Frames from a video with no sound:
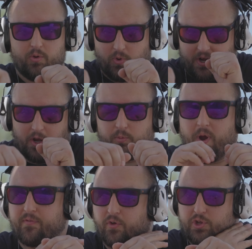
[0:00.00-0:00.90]
running a
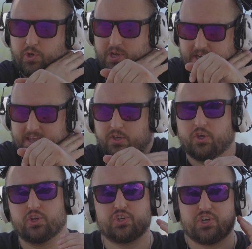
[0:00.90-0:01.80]
rifle and you need to get a
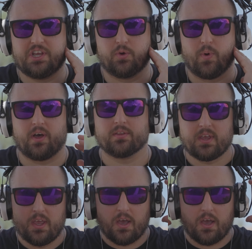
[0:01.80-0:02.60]
good cheek weld.